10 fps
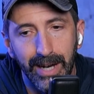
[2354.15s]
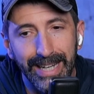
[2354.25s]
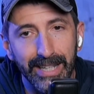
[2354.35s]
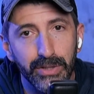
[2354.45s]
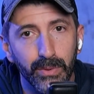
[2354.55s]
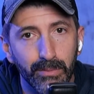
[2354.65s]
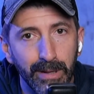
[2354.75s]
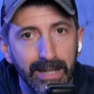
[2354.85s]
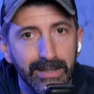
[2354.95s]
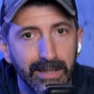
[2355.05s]
i need to
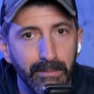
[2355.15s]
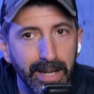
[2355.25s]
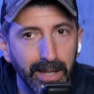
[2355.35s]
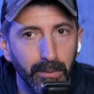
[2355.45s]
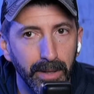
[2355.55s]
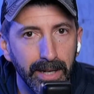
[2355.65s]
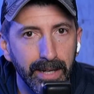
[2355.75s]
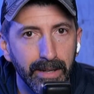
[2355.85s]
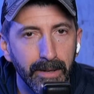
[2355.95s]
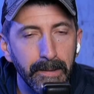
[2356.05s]
repent and make it right